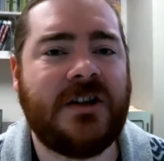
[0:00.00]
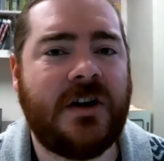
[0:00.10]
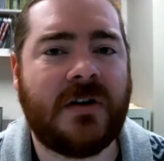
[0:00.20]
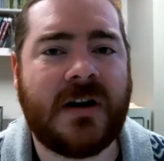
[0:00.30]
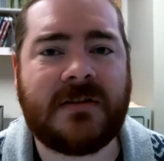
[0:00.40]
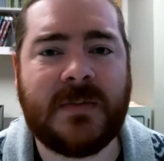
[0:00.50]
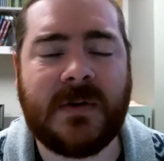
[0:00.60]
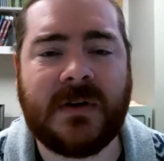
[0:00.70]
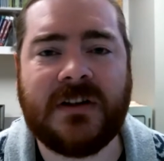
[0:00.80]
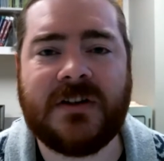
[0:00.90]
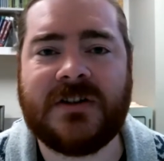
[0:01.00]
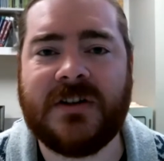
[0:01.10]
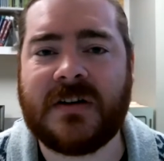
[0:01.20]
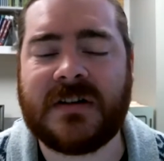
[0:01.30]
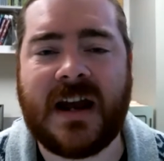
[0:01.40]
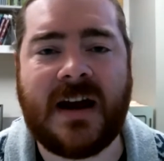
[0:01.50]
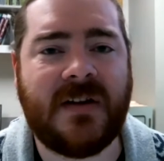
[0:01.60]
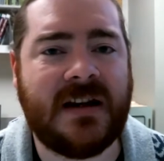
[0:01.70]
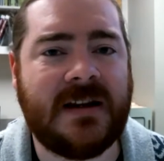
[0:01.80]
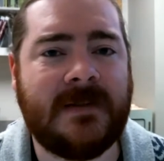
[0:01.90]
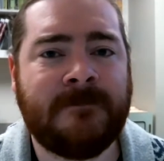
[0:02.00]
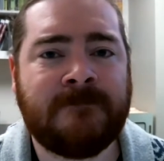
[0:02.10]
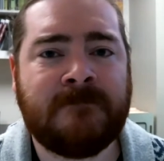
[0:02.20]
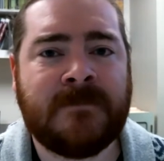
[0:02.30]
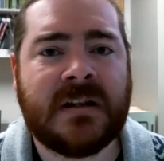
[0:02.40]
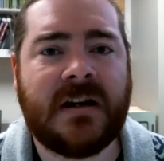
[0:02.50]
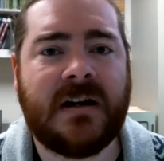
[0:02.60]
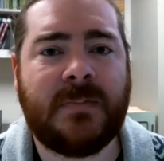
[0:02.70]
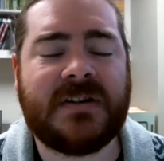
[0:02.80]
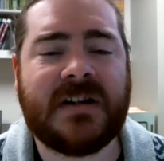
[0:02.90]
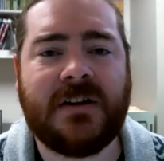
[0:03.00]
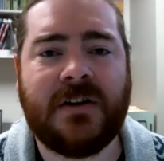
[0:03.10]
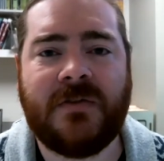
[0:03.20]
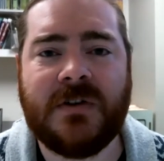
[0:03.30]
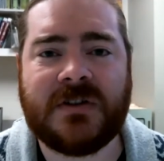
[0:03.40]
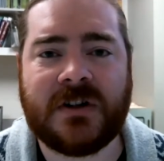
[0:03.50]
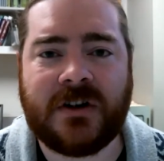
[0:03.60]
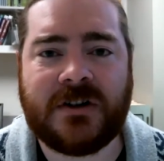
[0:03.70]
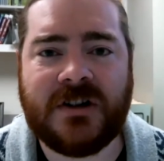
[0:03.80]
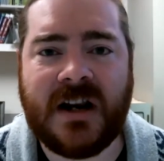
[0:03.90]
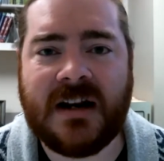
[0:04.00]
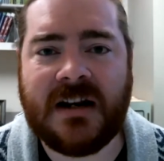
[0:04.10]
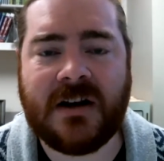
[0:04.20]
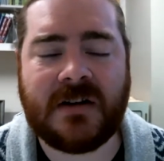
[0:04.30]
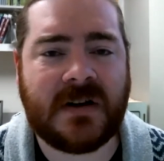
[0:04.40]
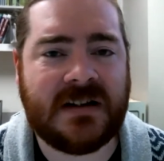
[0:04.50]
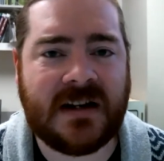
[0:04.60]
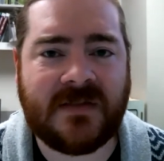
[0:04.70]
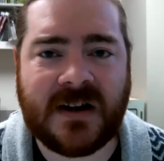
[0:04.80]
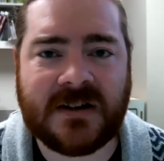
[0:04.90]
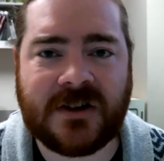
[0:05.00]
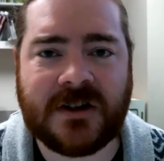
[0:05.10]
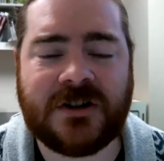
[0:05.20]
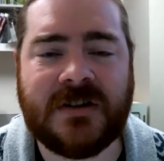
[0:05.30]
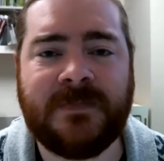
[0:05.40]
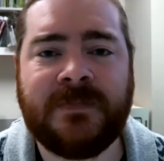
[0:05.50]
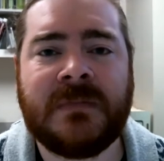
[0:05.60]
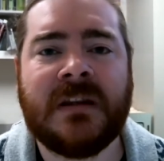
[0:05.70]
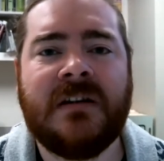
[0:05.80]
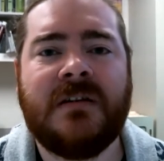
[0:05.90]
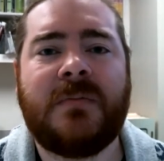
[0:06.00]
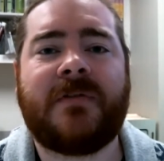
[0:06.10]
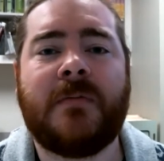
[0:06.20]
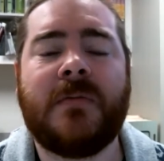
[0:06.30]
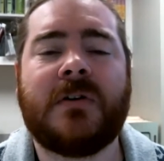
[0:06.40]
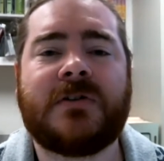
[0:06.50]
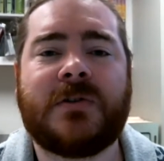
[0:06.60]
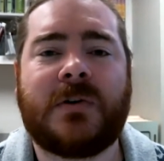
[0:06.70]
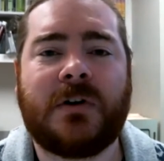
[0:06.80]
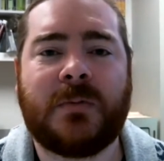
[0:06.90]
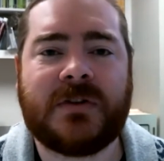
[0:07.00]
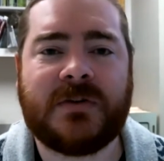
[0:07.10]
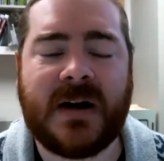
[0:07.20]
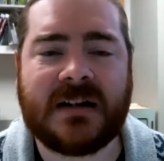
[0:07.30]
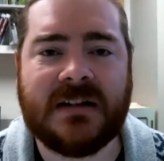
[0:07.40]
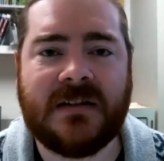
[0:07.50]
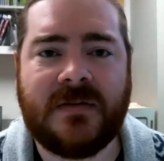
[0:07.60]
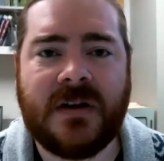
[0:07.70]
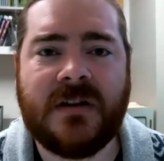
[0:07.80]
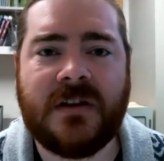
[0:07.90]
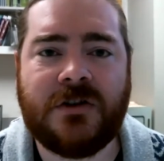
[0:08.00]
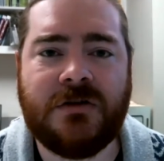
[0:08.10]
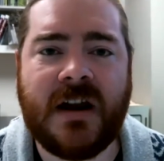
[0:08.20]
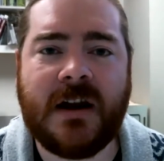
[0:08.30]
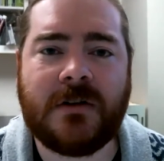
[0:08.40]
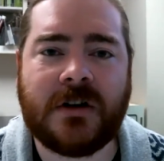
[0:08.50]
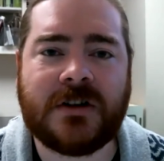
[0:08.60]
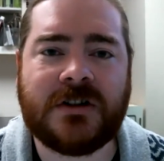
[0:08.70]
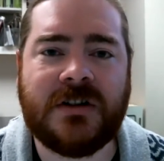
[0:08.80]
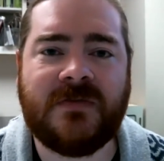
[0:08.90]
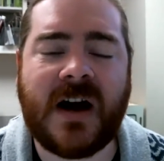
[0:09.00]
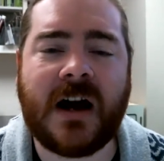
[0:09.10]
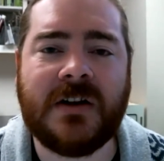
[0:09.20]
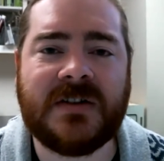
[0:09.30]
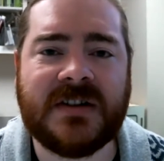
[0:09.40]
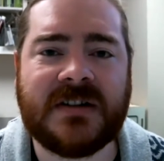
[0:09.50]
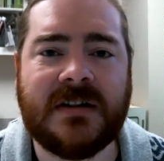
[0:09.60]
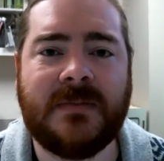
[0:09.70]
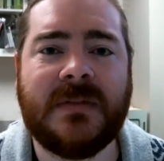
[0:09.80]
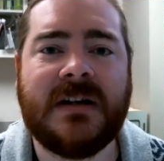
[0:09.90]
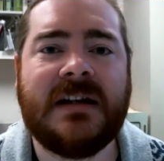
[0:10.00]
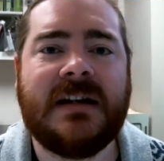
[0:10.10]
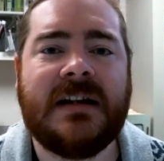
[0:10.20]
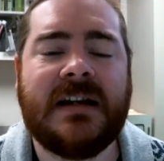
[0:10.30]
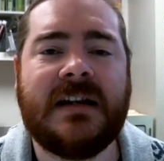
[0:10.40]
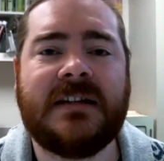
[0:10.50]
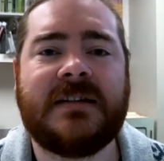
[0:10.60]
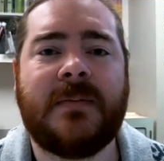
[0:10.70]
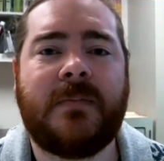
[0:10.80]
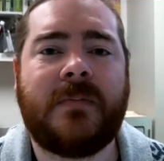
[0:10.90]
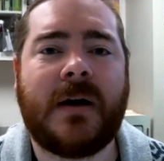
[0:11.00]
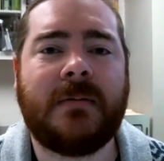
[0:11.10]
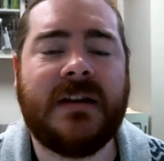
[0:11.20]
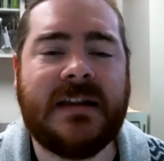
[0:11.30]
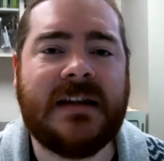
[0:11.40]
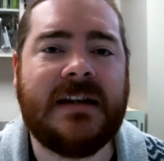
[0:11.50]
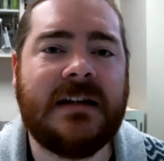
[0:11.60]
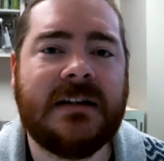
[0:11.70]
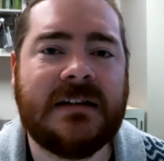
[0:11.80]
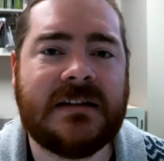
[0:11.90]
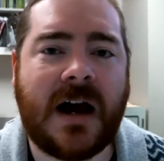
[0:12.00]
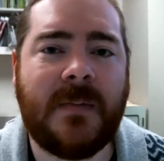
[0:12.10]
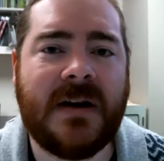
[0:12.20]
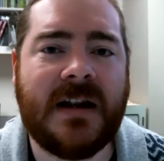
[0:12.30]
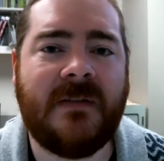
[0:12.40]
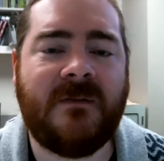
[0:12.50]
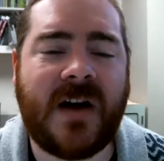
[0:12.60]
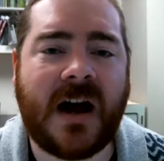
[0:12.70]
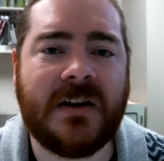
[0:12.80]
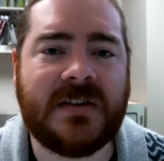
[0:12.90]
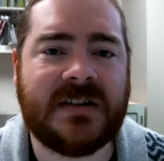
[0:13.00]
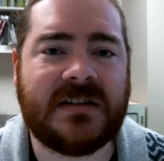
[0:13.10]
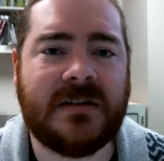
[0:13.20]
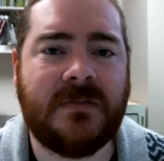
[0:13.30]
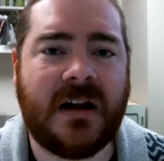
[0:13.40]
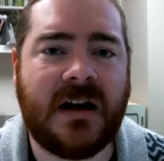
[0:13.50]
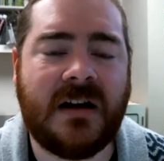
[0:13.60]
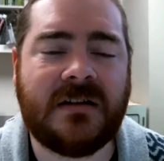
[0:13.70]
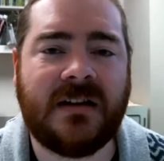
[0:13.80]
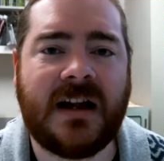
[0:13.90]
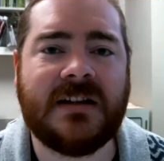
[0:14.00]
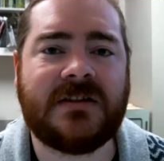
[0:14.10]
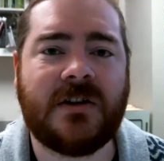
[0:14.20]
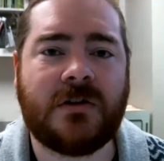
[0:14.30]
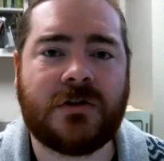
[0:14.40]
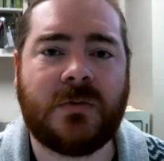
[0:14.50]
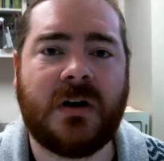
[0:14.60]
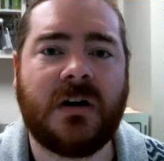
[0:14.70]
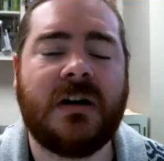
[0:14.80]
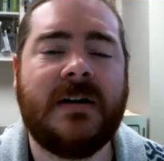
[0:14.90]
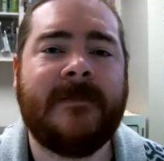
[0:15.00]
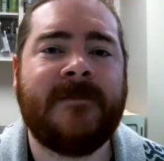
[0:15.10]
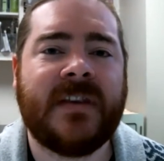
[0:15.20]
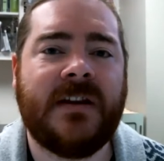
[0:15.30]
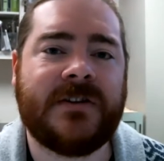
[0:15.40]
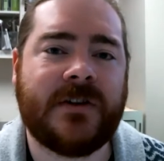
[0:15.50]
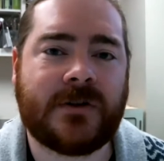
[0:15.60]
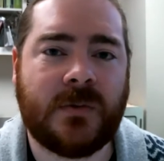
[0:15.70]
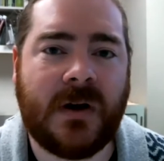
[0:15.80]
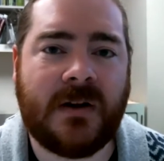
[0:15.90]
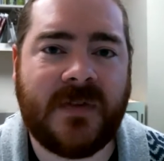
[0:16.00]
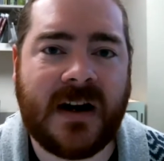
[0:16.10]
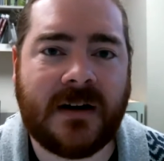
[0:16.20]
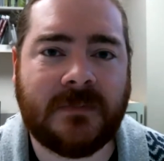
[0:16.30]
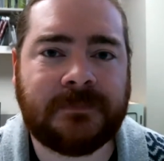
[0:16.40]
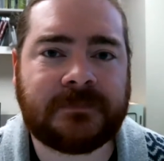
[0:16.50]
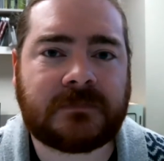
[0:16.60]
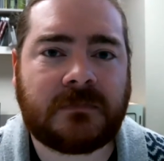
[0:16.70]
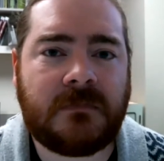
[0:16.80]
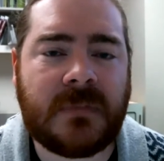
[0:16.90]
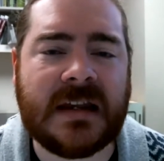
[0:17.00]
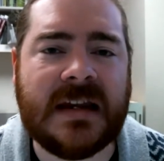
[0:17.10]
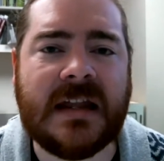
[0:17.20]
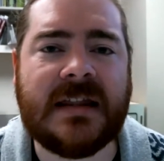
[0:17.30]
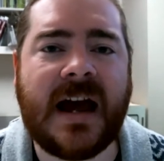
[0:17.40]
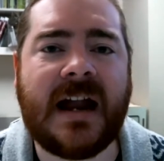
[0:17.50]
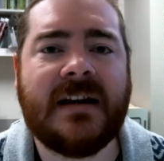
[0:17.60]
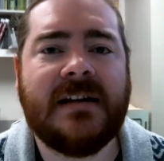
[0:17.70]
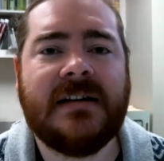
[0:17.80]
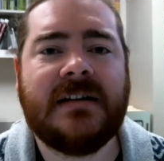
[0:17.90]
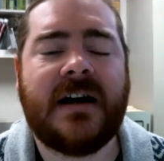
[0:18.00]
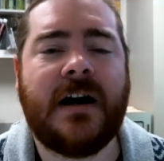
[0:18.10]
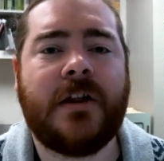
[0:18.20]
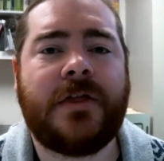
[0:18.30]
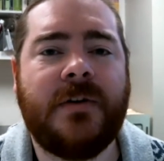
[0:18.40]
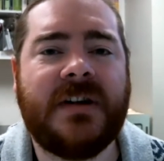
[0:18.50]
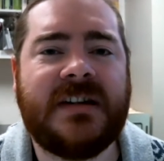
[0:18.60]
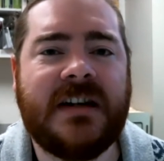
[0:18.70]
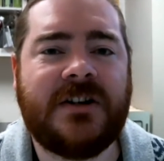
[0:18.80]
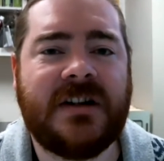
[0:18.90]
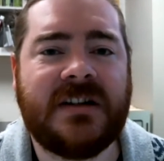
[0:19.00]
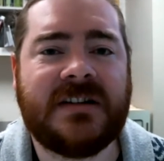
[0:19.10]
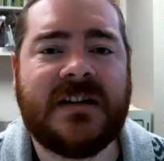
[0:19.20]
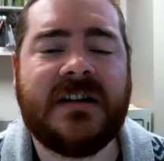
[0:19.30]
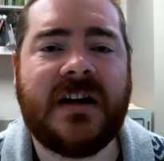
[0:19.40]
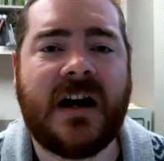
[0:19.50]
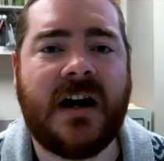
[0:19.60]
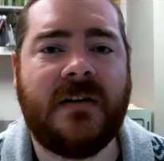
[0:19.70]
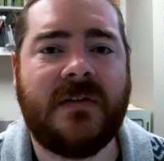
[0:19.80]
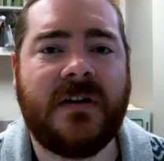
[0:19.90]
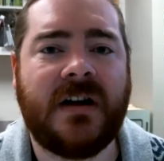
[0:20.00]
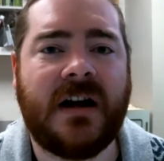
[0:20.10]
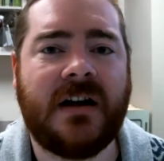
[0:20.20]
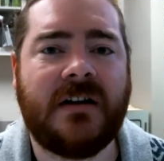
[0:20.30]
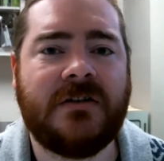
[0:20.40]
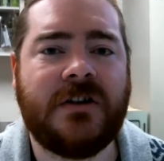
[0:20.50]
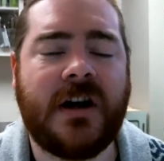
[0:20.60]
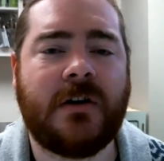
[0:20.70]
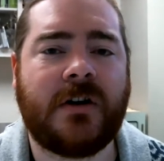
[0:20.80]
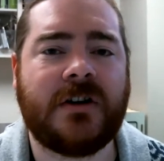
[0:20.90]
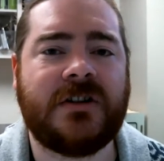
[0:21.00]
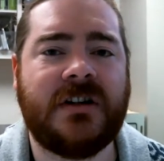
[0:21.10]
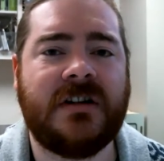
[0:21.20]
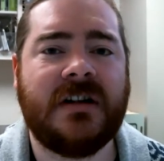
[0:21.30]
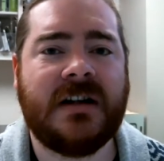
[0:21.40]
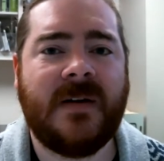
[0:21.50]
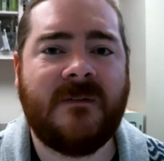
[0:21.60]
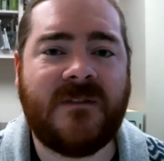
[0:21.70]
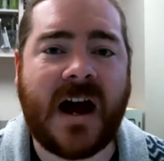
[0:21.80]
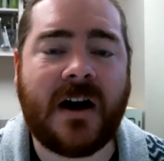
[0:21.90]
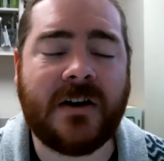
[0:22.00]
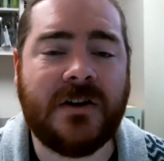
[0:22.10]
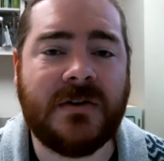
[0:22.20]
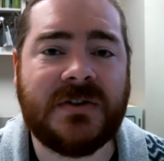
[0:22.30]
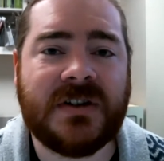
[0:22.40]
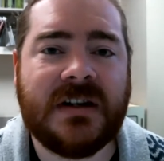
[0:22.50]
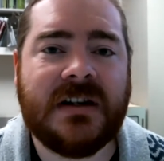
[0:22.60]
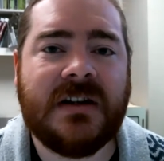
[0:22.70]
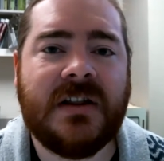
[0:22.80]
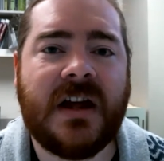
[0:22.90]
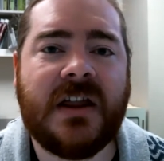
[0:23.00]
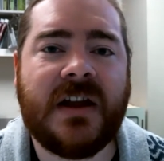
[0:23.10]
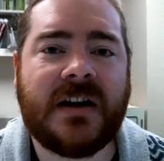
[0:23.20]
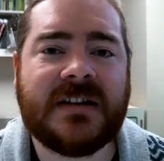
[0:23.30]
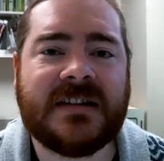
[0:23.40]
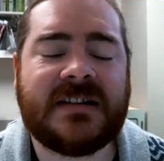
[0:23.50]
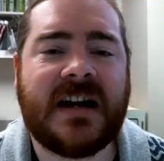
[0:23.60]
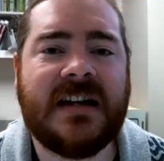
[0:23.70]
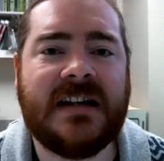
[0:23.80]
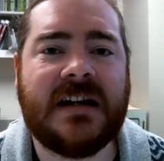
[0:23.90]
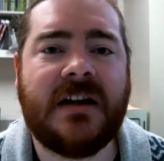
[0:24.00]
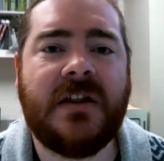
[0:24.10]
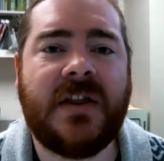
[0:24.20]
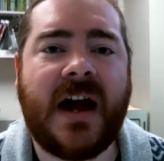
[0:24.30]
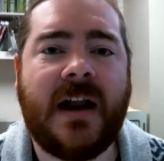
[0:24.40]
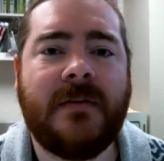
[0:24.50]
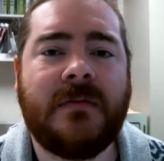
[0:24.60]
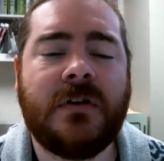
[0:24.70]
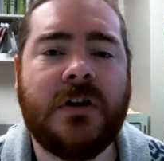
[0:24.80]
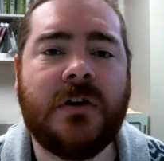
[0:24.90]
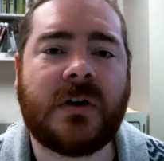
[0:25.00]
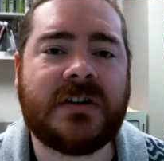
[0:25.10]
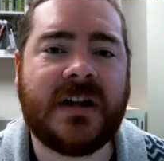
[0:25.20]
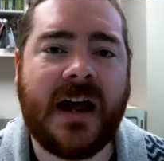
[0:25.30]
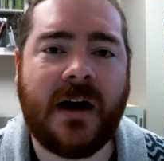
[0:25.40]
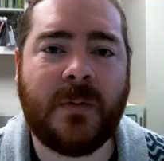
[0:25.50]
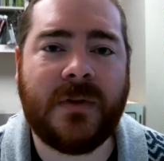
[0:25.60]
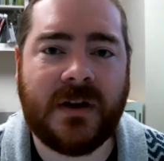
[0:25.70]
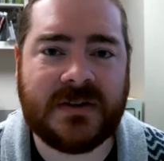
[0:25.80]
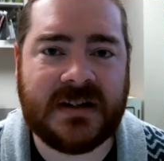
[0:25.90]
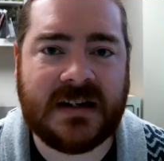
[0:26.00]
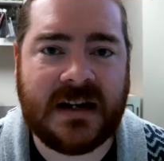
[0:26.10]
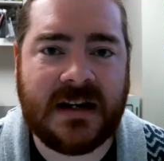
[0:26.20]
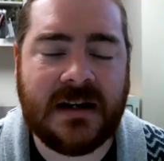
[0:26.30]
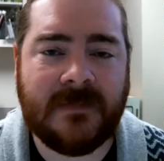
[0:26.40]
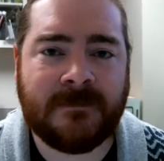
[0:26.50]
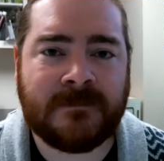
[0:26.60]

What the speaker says: you don't have to be religious. You don't have to have any particular views on Christianity. You don't have to identify as Christian. But from a historical perspective, the Judeo-Christian value system is probably the dominant value system that underlies social work and social welfare. In that, through the teachings of Judeo-Christian values, that there is this idea that you are to help those in need,